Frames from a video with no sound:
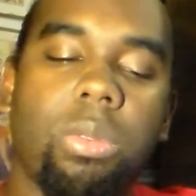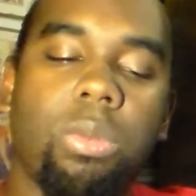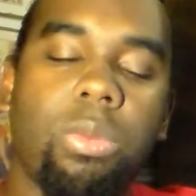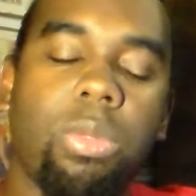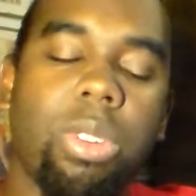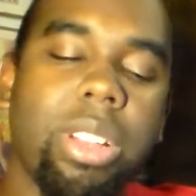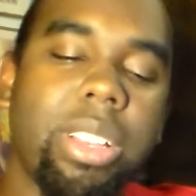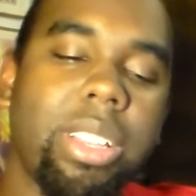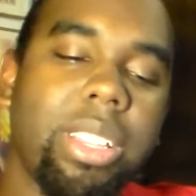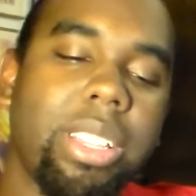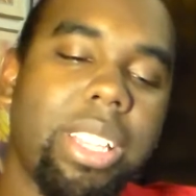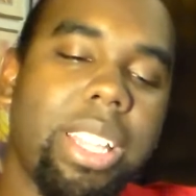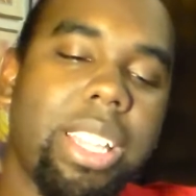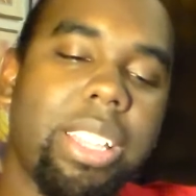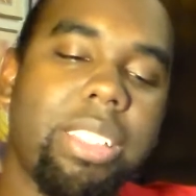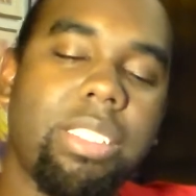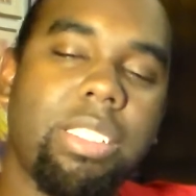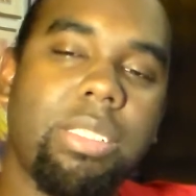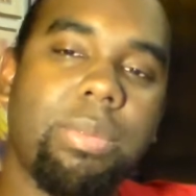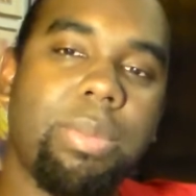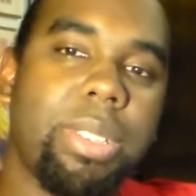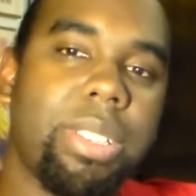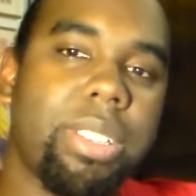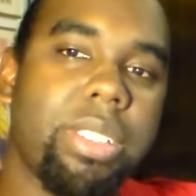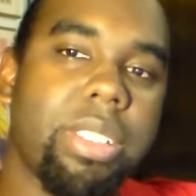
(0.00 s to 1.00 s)
what
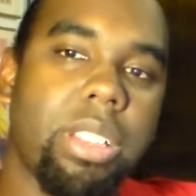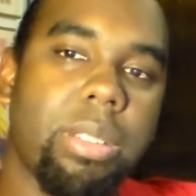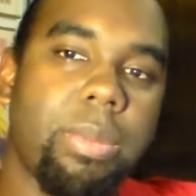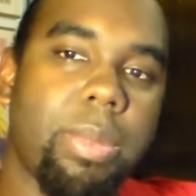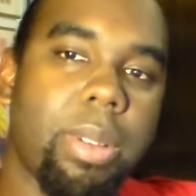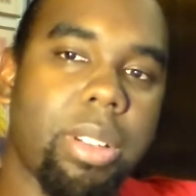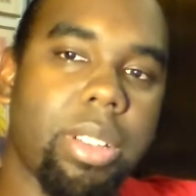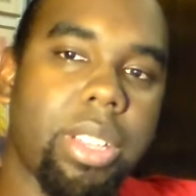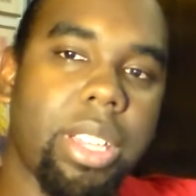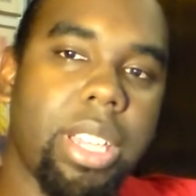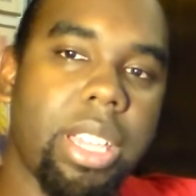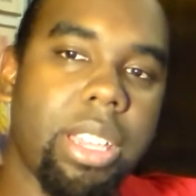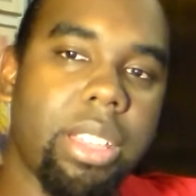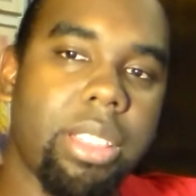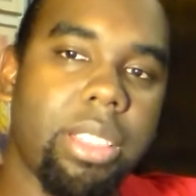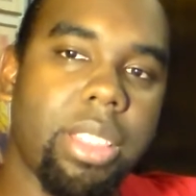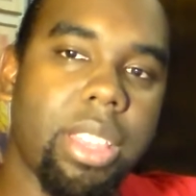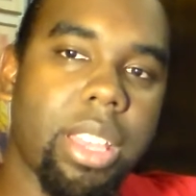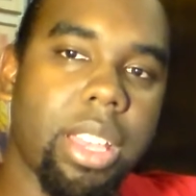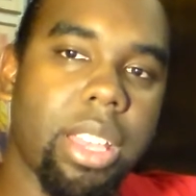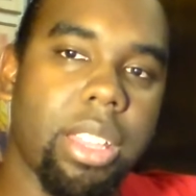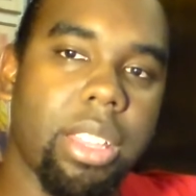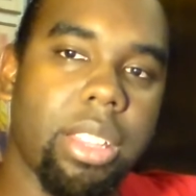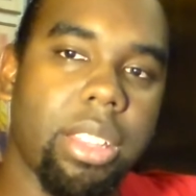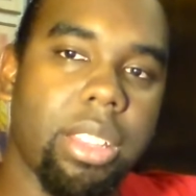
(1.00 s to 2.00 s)
needs to be said about Keith
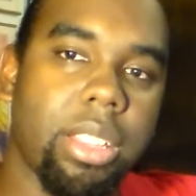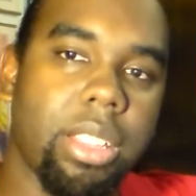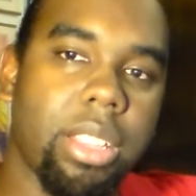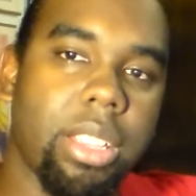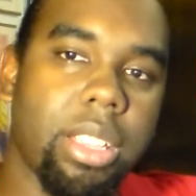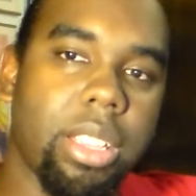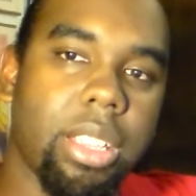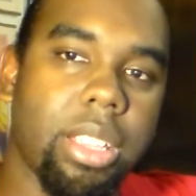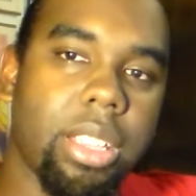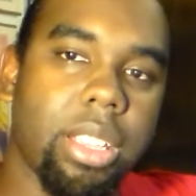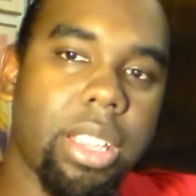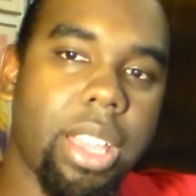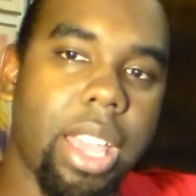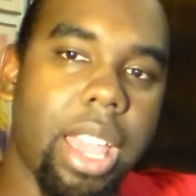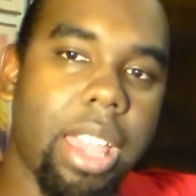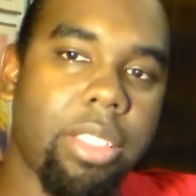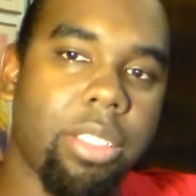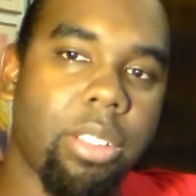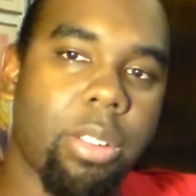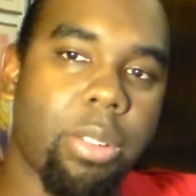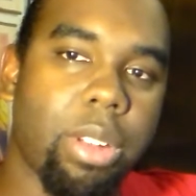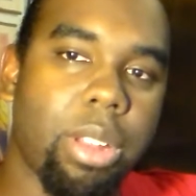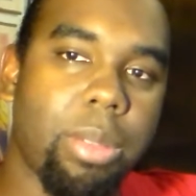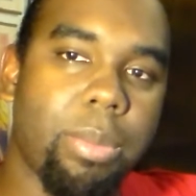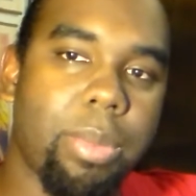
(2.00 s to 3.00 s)
that
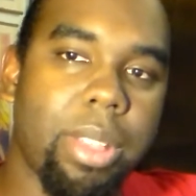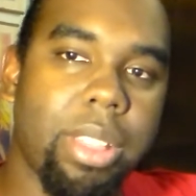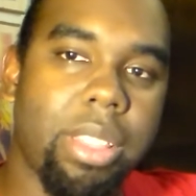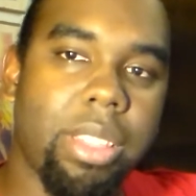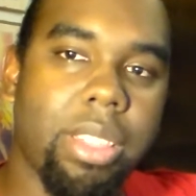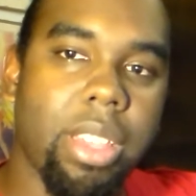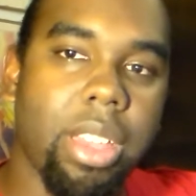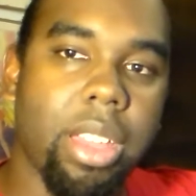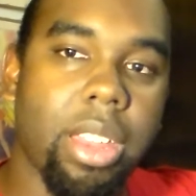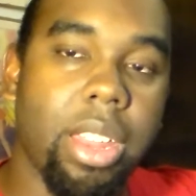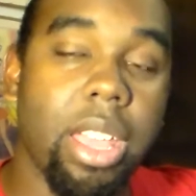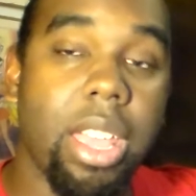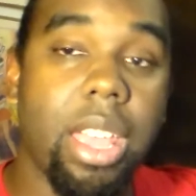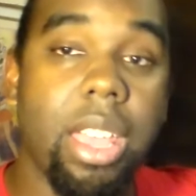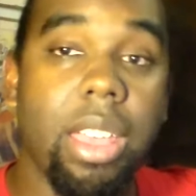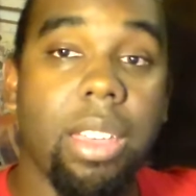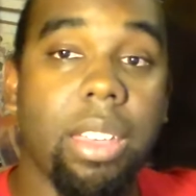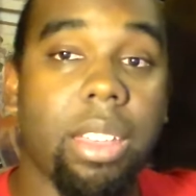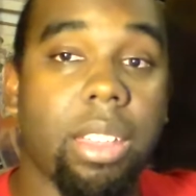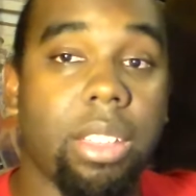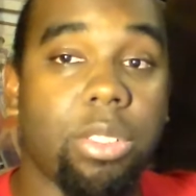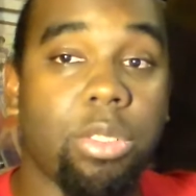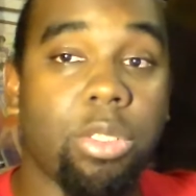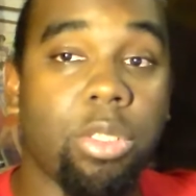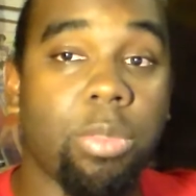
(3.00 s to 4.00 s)
hasn't already been said?
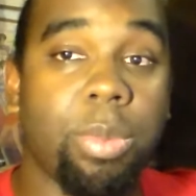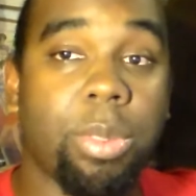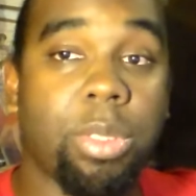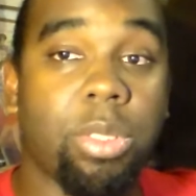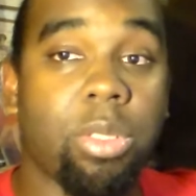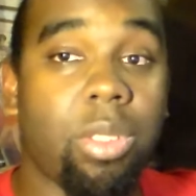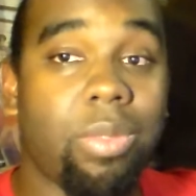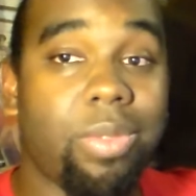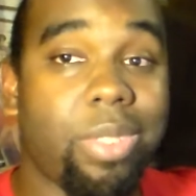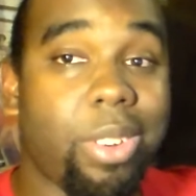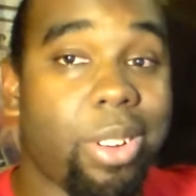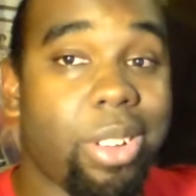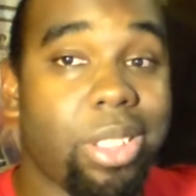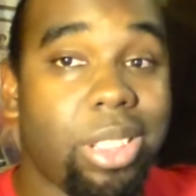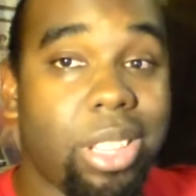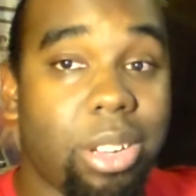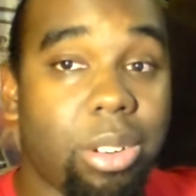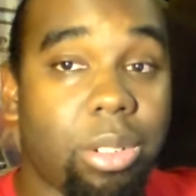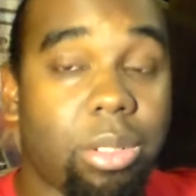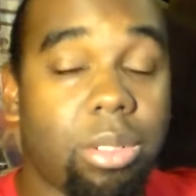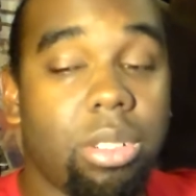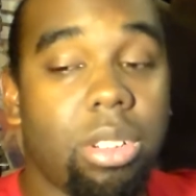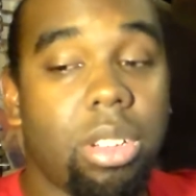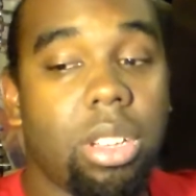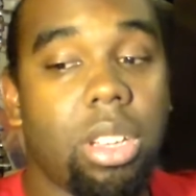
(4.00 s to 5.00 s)
Truth be told, very
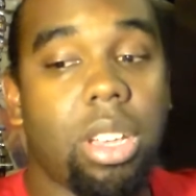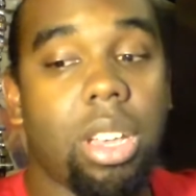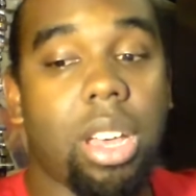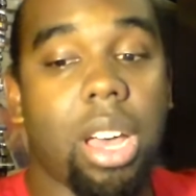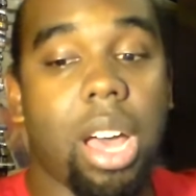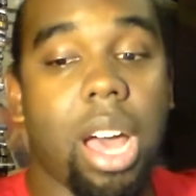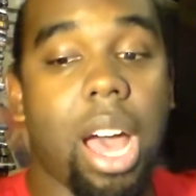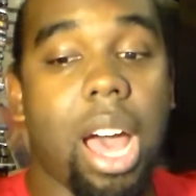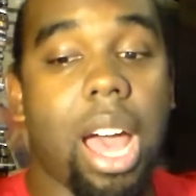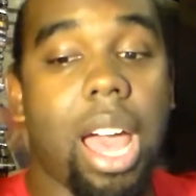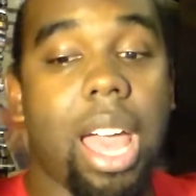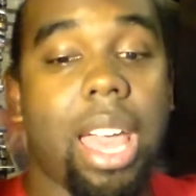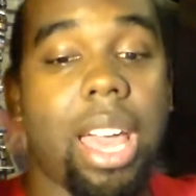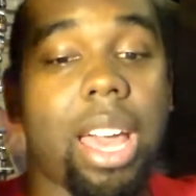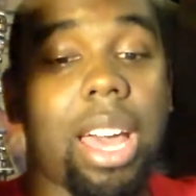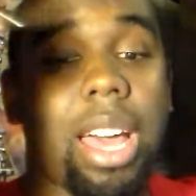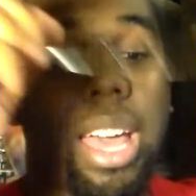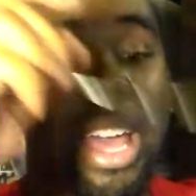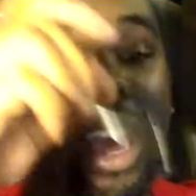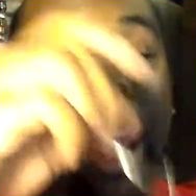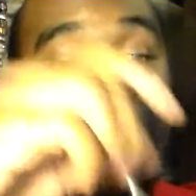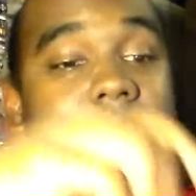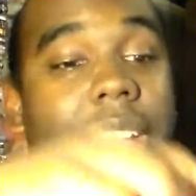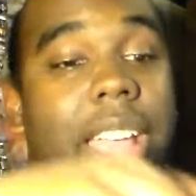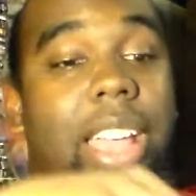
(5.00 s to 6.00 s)
little.
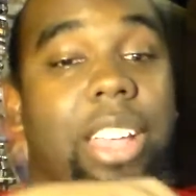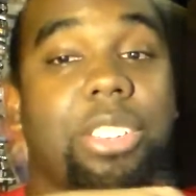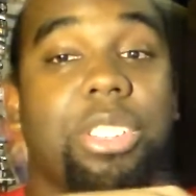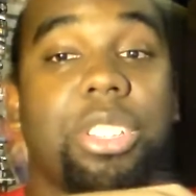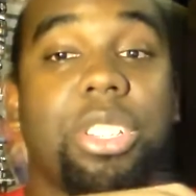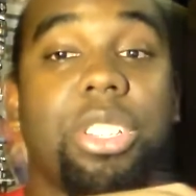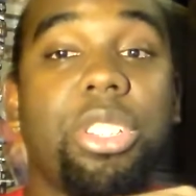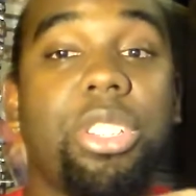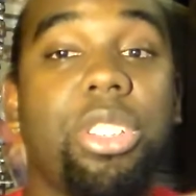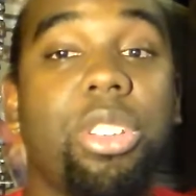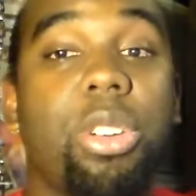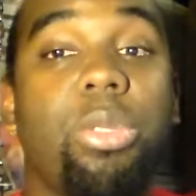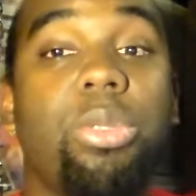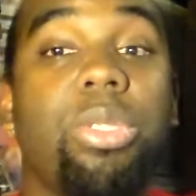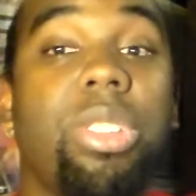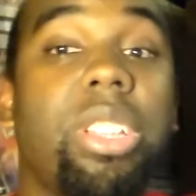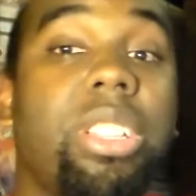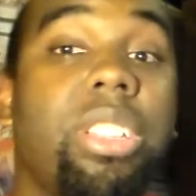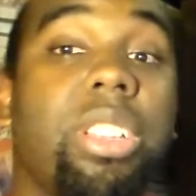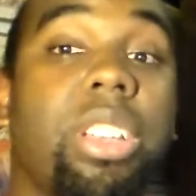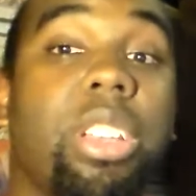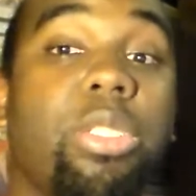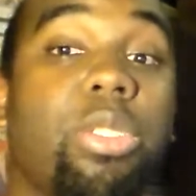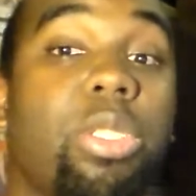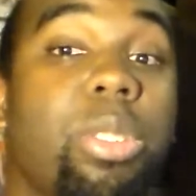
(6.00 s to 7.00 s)
I actually don't
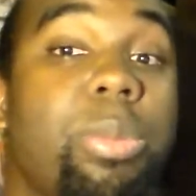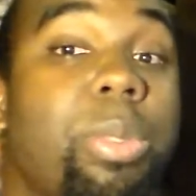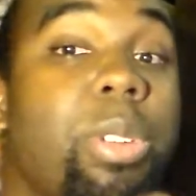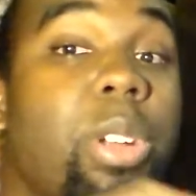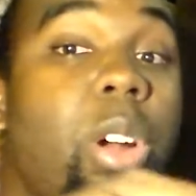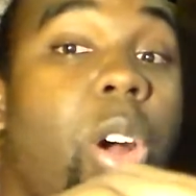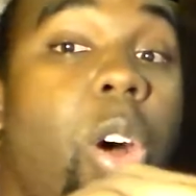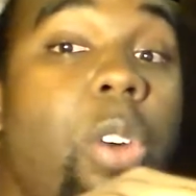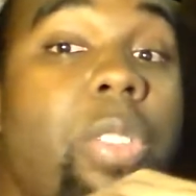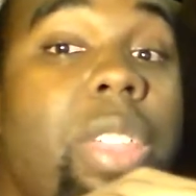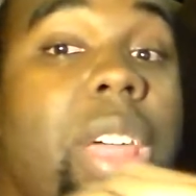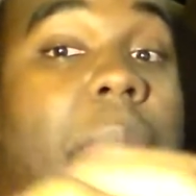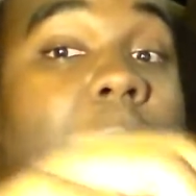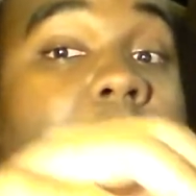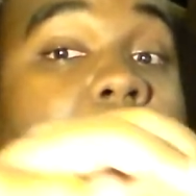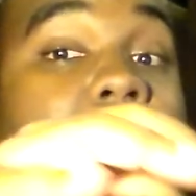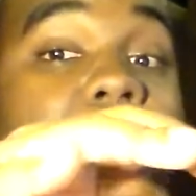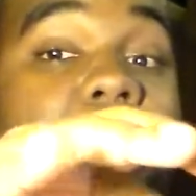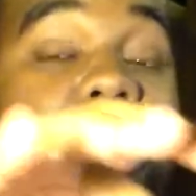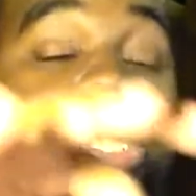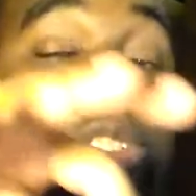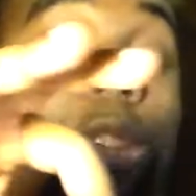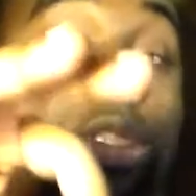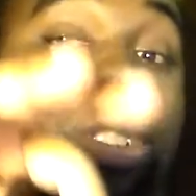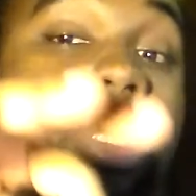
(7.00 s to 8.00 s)
need to contribute all that
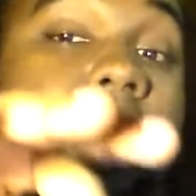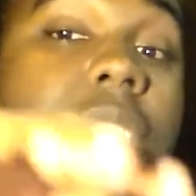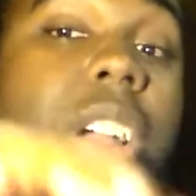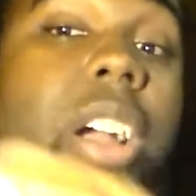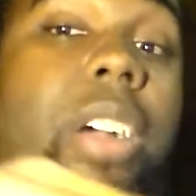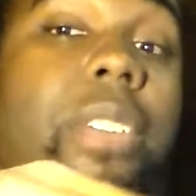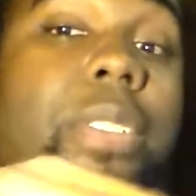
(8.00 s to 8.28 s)
much to the